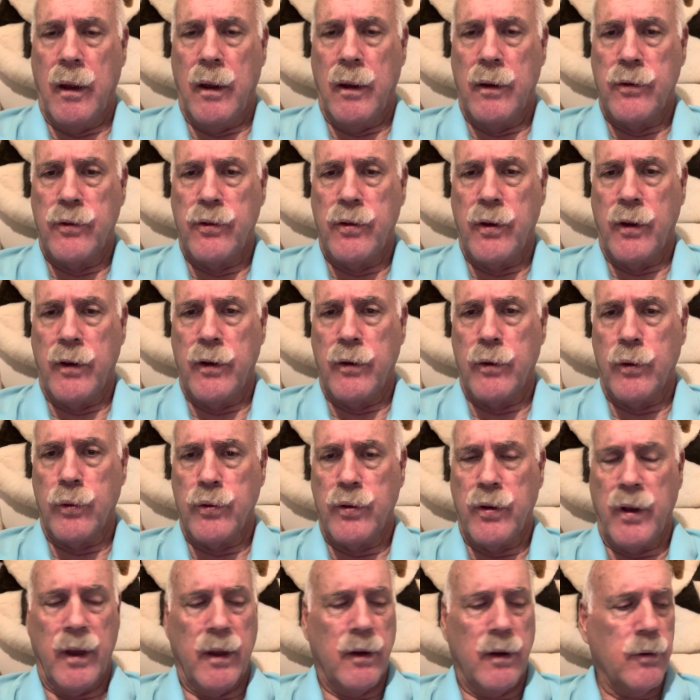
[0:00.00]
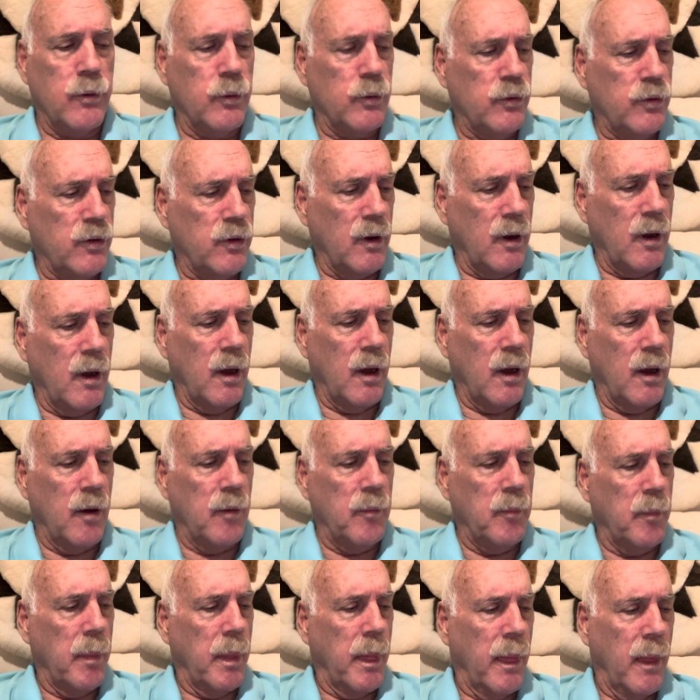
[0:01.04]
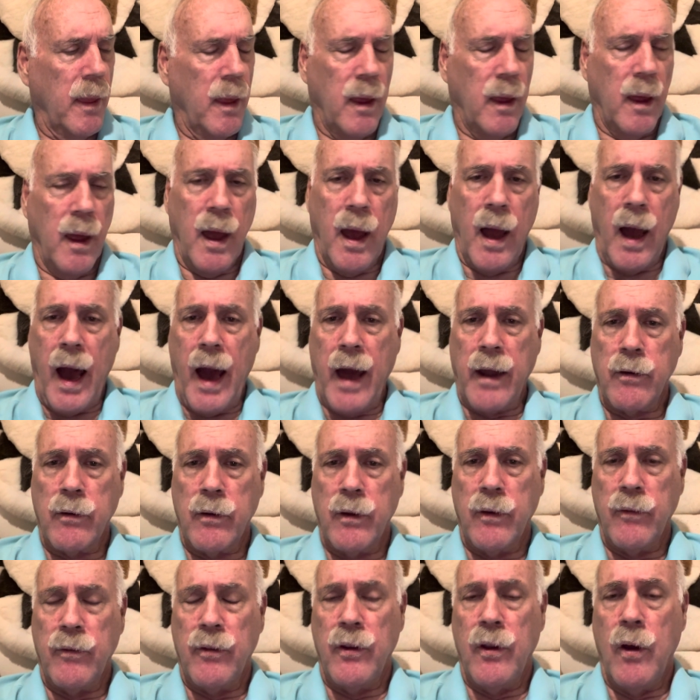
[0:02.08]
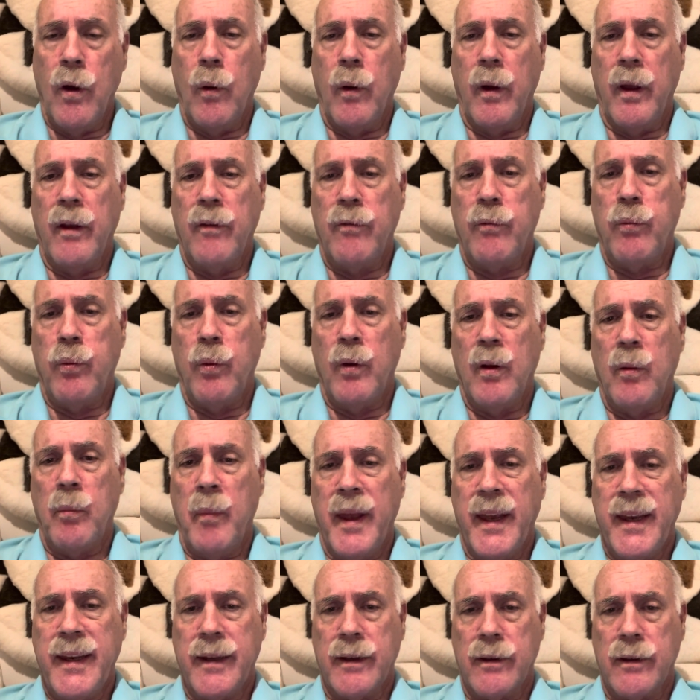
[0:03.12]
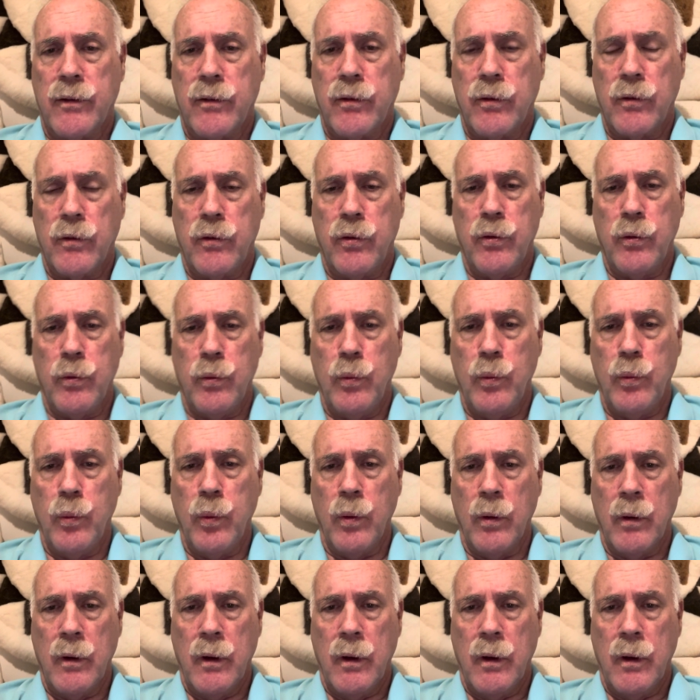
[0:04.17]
Senator Sanders, I don't even know if we'll make it to